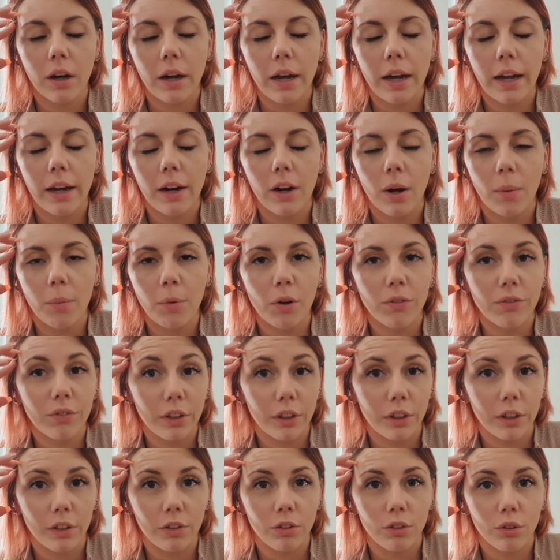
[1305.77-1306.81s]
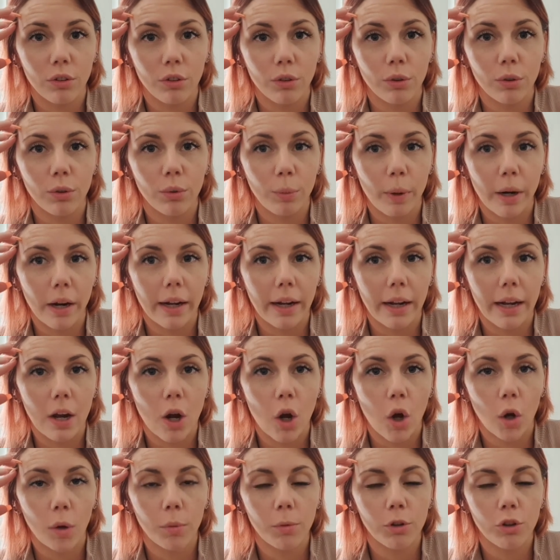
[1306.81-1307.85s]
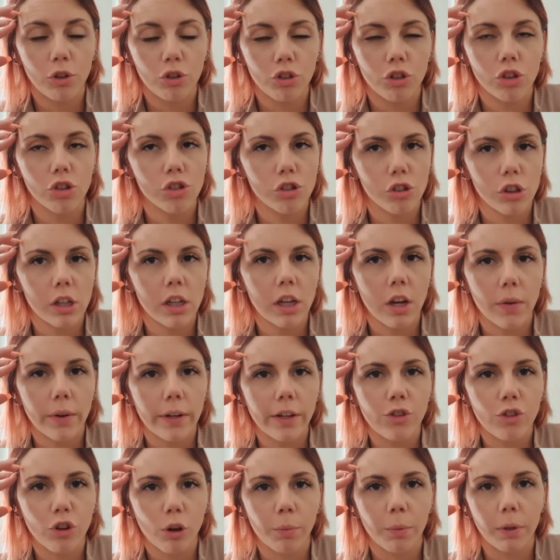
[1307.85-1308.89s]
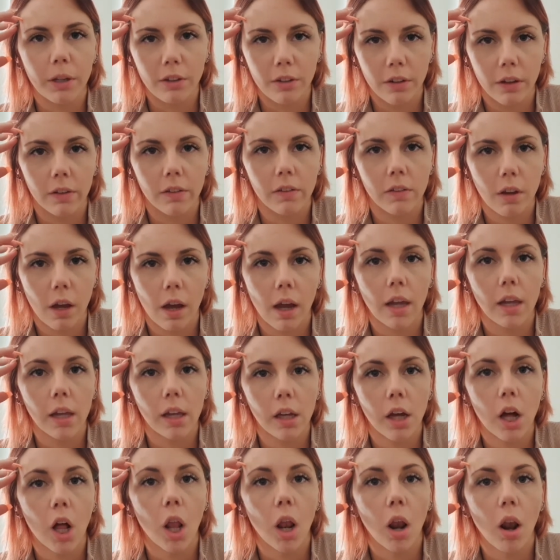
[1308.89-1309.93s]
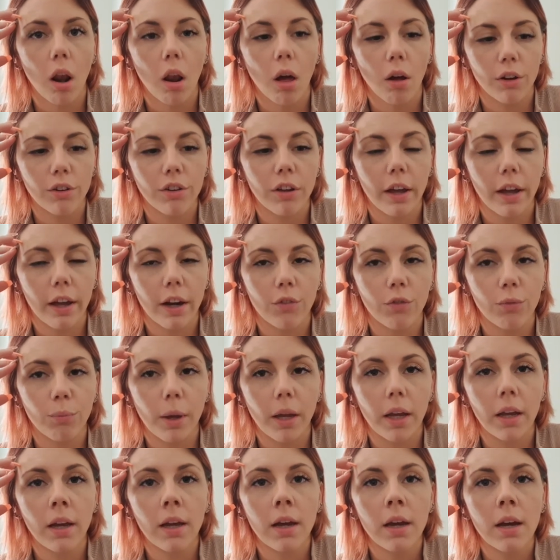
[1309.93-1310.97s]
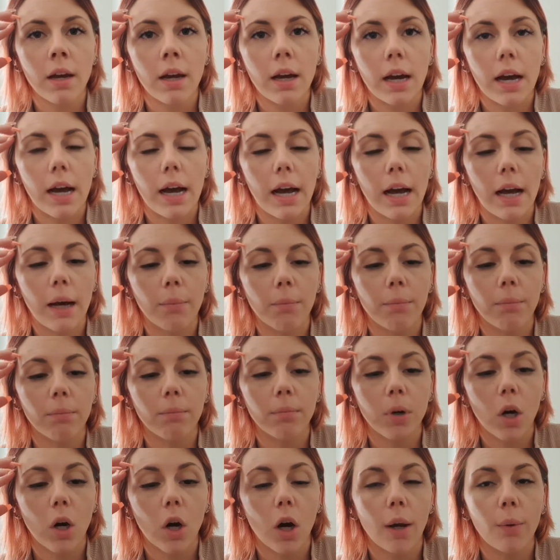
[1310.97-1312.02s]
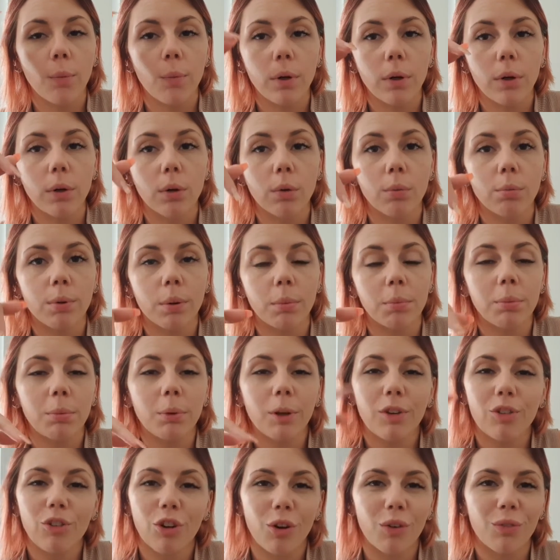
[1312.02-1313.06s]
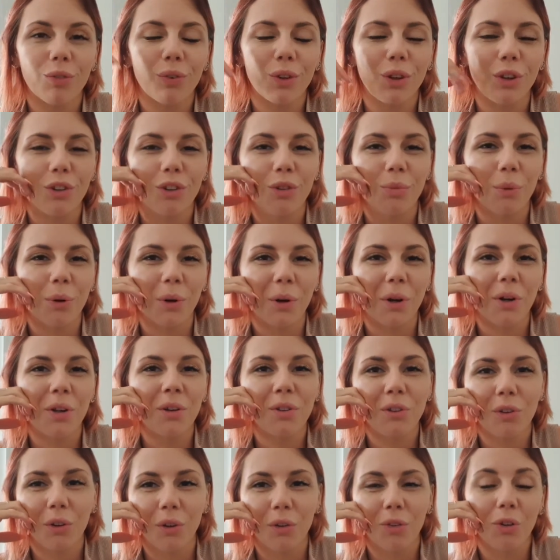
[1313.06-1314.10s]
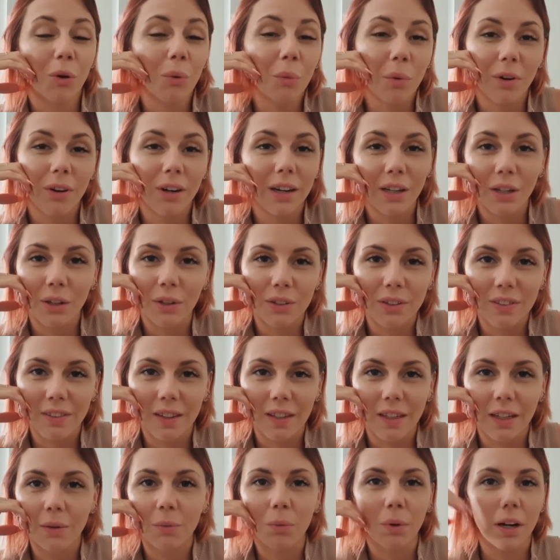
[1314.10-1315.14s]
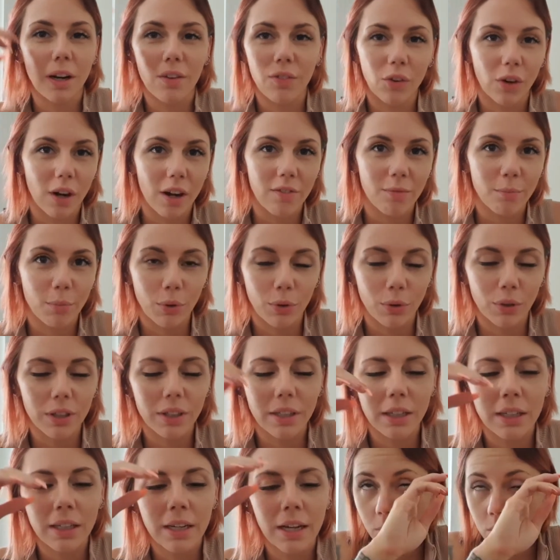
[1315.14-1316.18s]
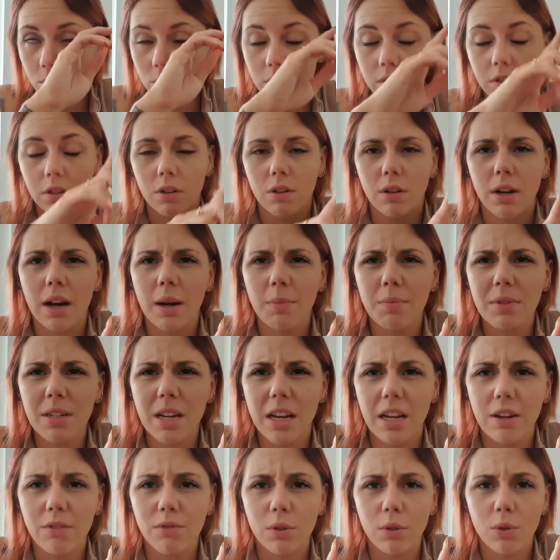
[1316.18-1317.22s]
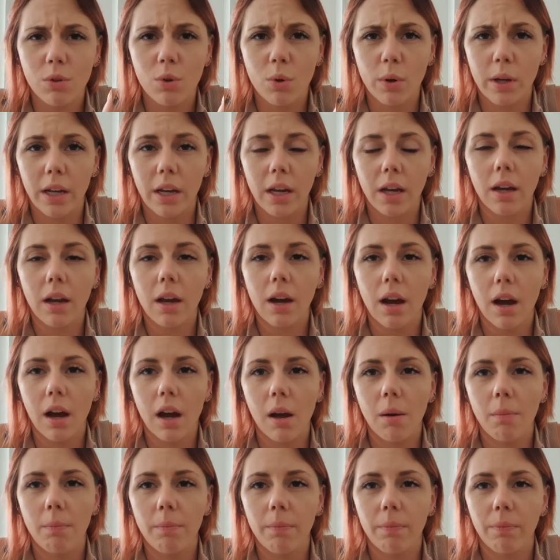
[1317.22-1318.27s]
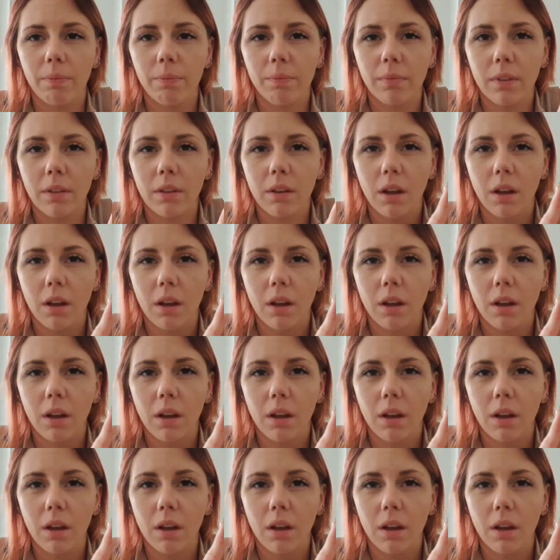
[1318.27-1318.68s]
I'm not feeling too good when I get home, because usually going shopping does take a lot out of me, I will probably show it for you tomorrow. So don't worry, you'll see it, whatever I've bought. Also, update real quick. Don't